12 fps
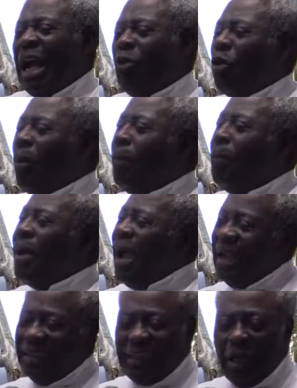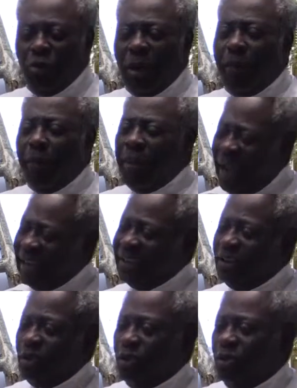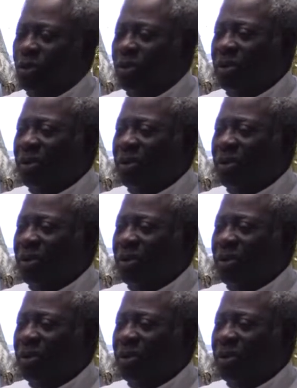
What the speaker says: They will beg, they will beg you.